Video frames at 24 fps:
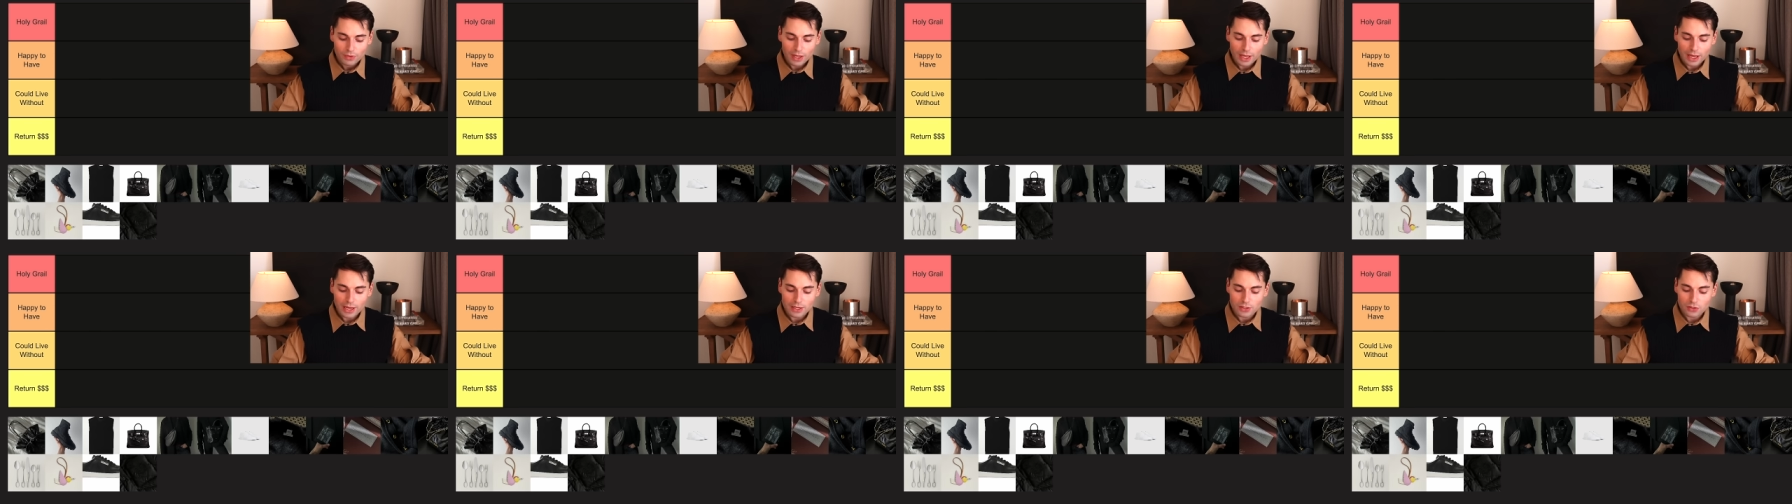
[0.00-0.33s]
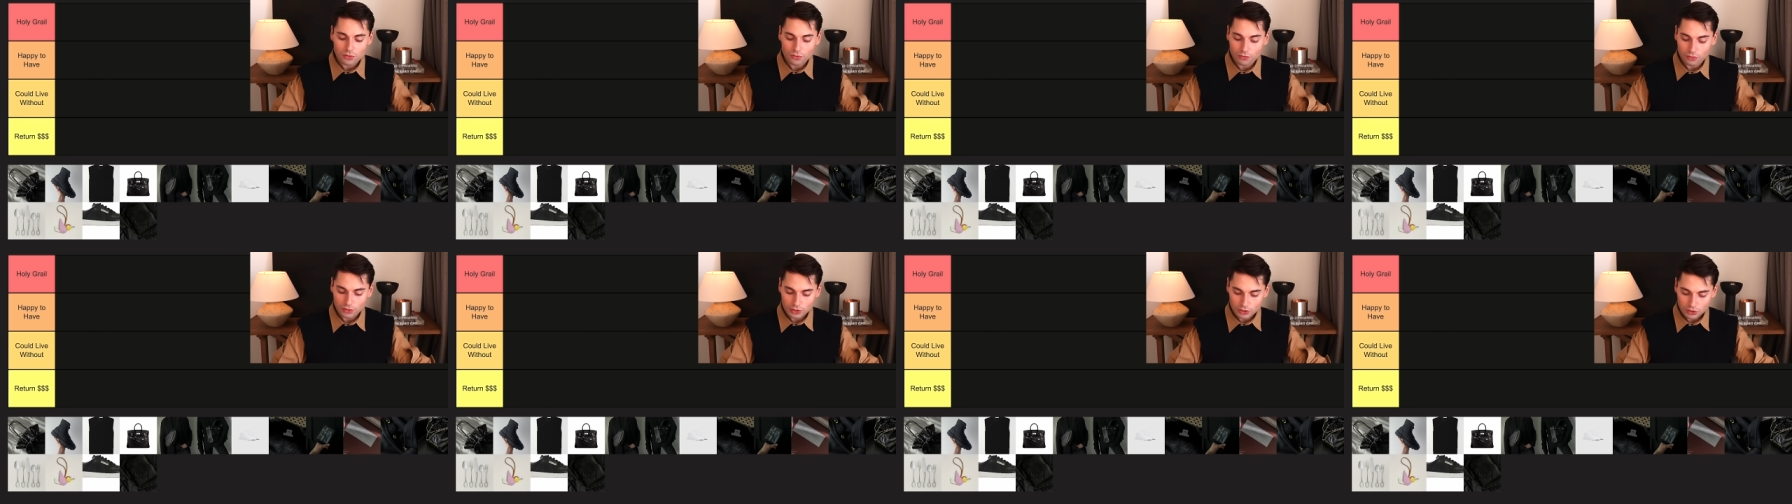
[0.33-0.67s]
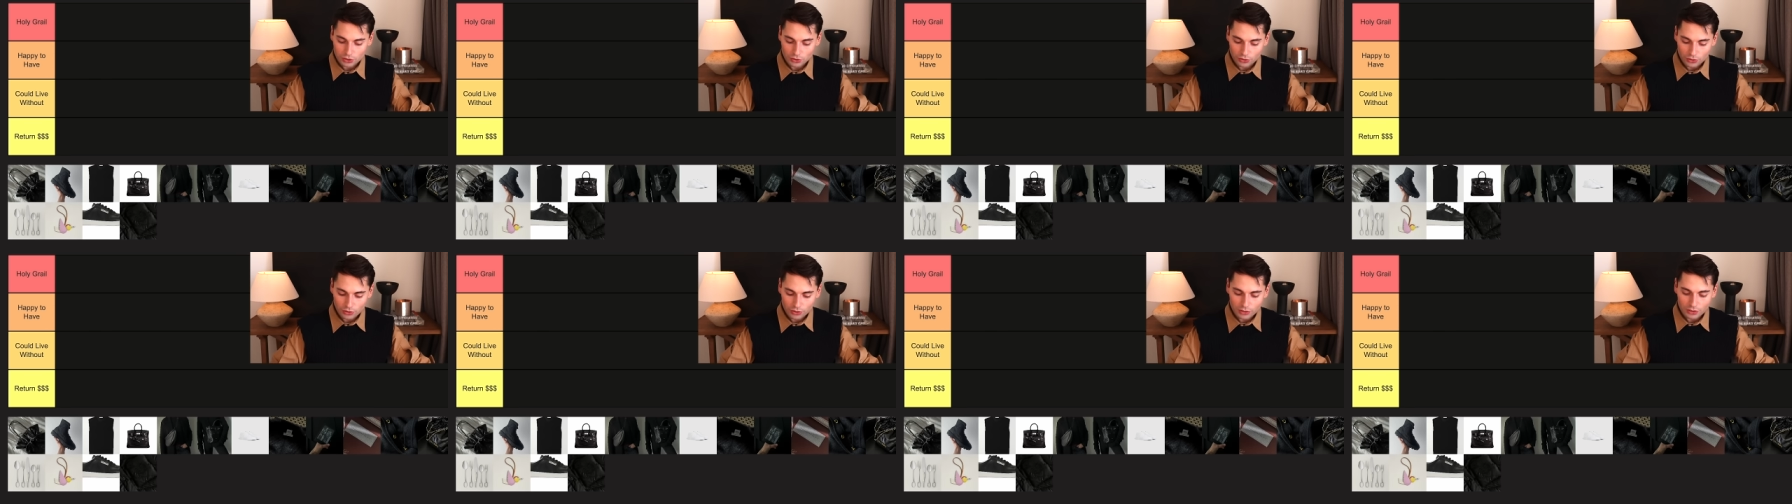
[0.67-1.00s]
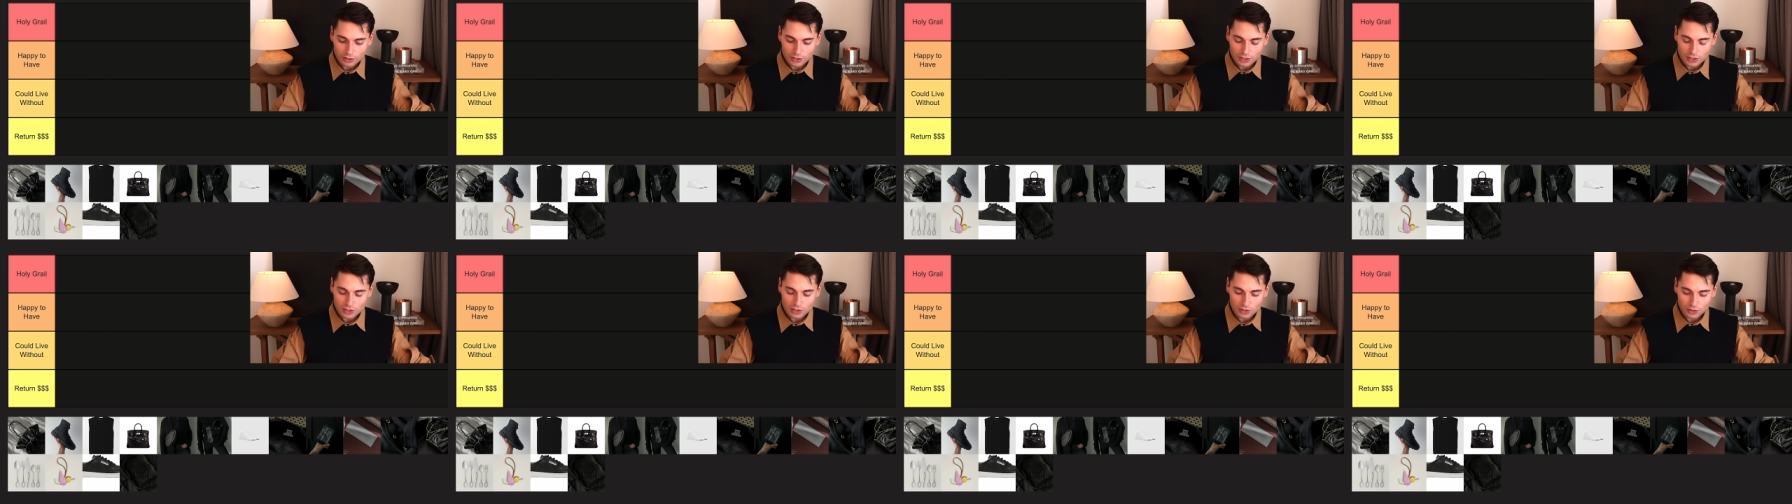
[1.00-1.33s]
is return.
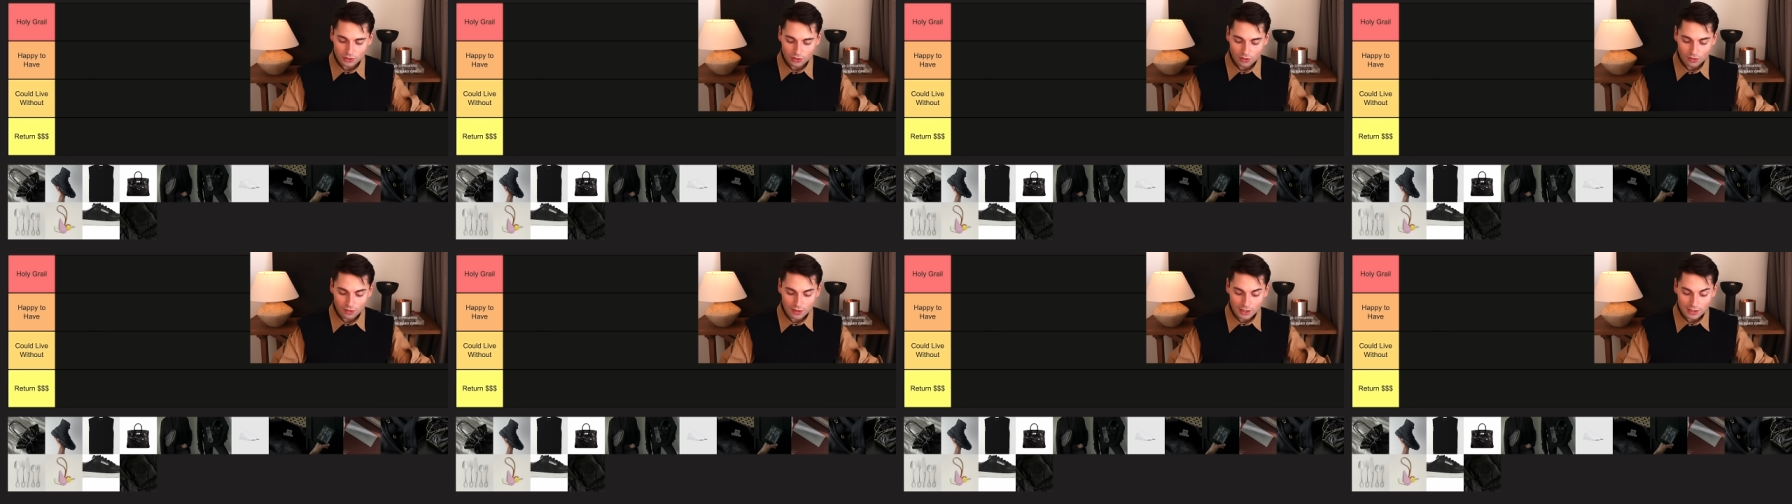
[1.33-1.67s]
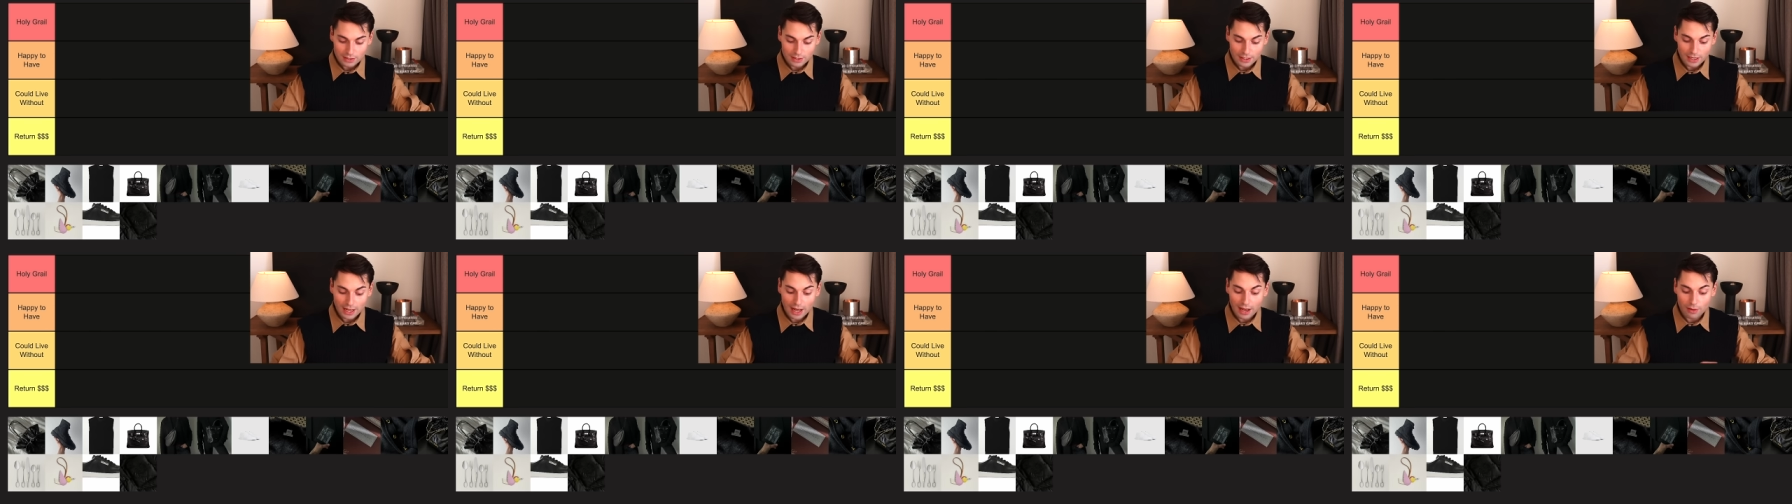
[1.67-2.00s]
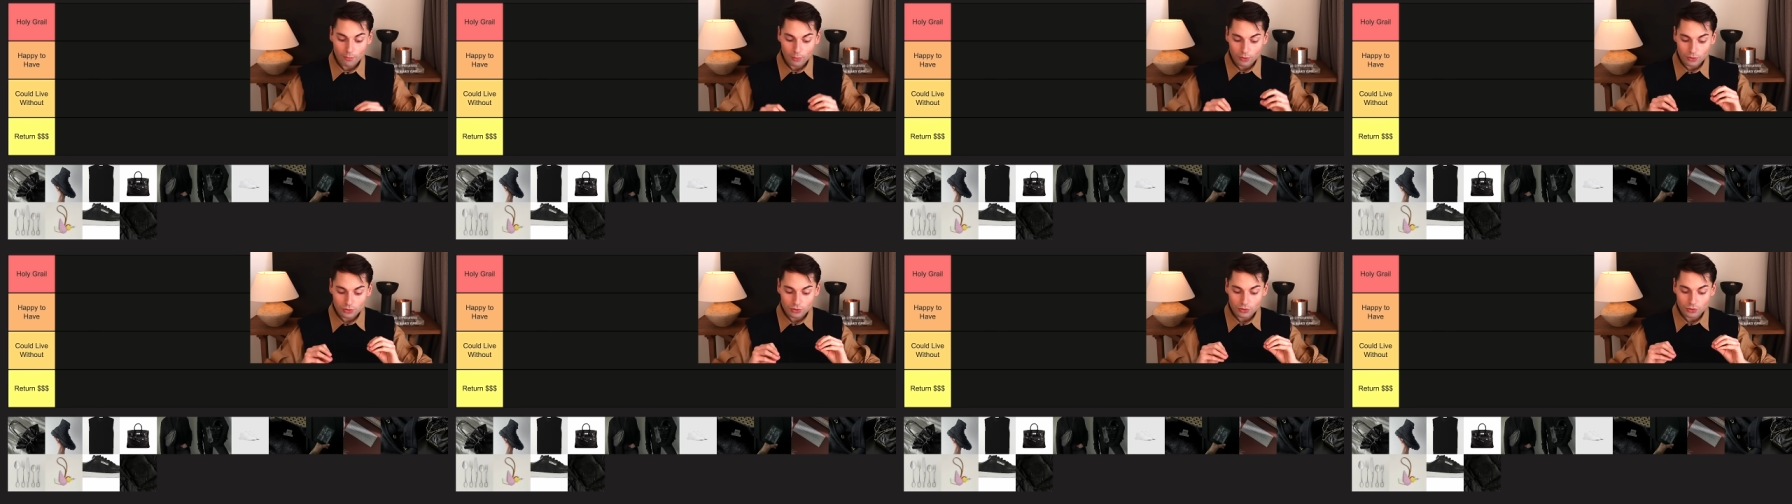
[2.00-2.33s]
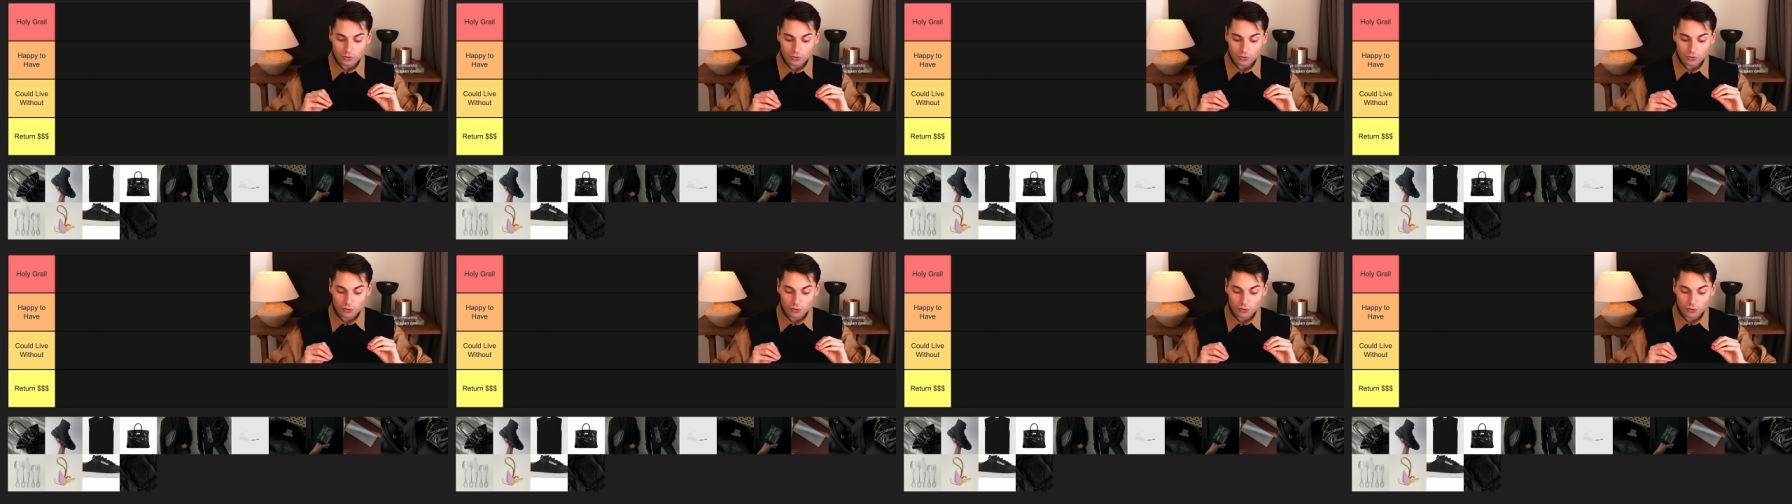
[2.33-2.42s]
These are the things that I want